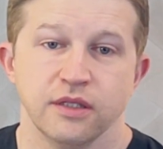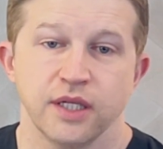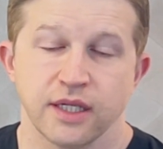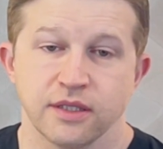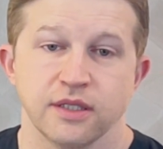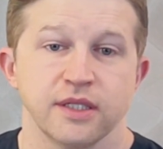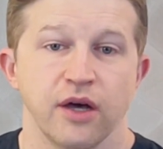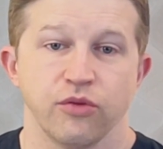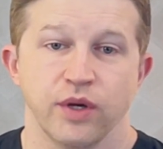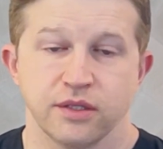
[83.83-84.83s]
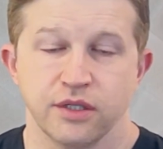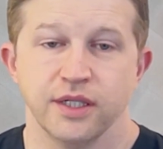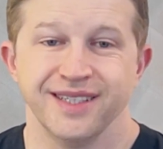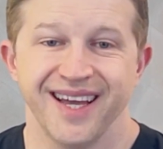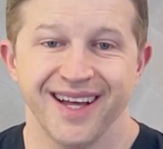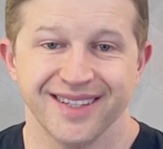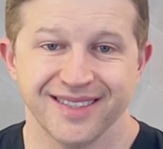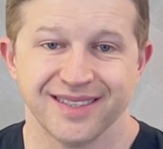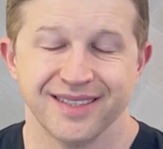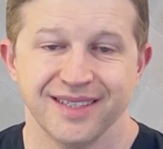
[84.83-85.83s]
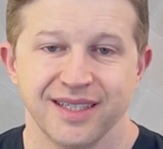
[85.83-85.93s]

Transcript: Texas Southwestern in Dallas.